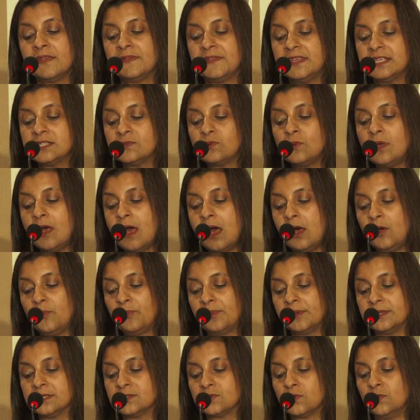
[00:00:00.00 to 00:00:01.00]
This will
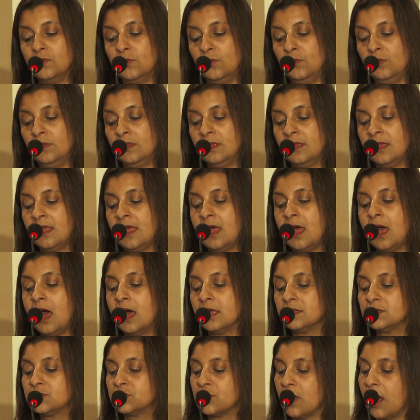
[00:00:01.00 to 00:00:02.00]
help us all
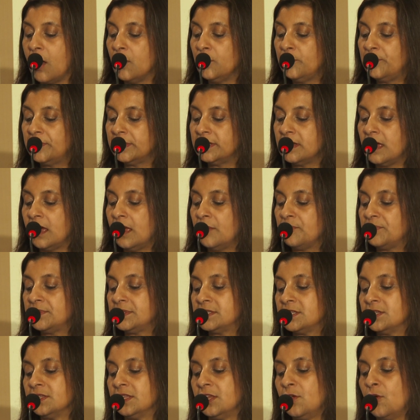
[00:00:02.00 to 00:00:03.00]
to open
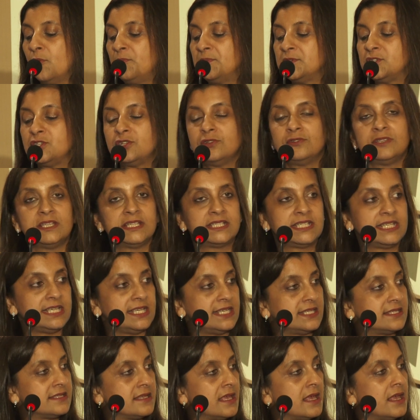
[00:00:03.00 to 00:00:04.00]
up to the
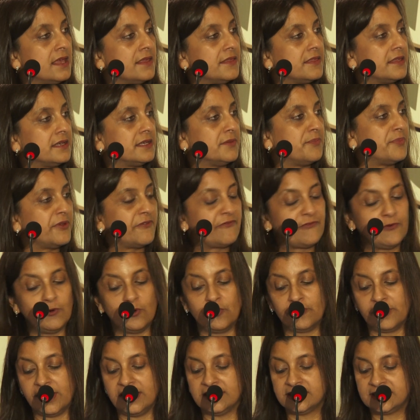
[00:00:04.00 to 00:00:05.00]
opportunities that are
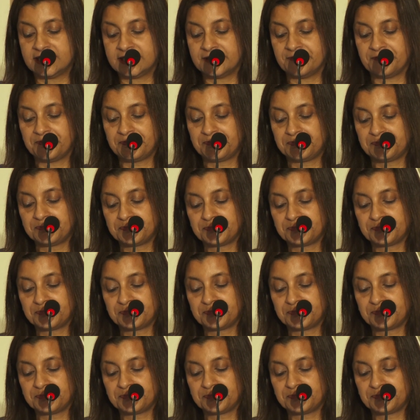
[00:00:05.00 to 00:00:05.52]
before us.